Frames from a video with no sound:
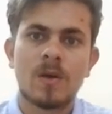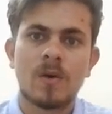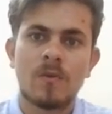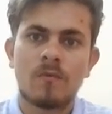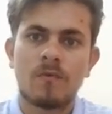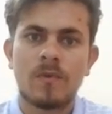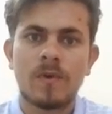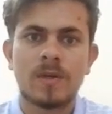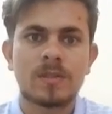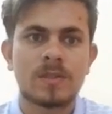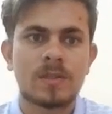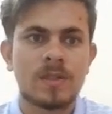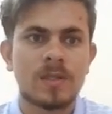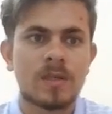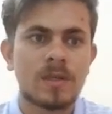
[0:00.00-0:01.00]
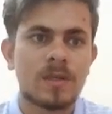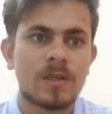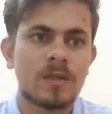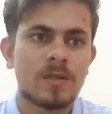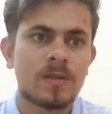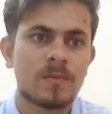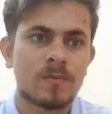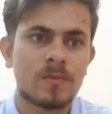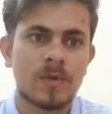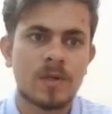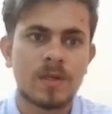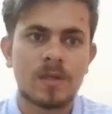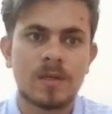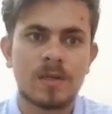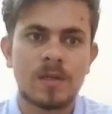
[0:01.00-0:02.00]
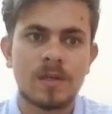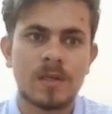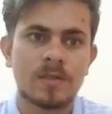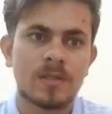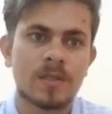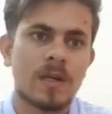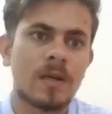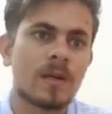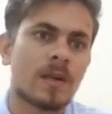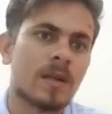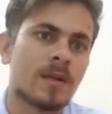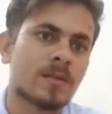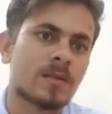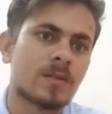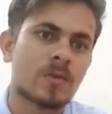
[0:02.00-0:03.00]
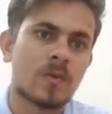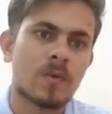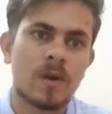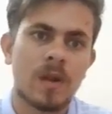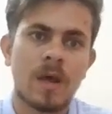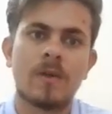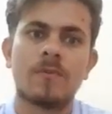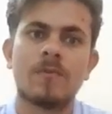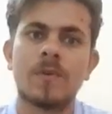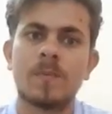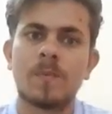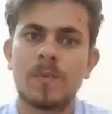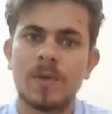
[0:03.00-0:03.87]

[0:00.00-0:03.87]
of first degree murder and sentenced to life in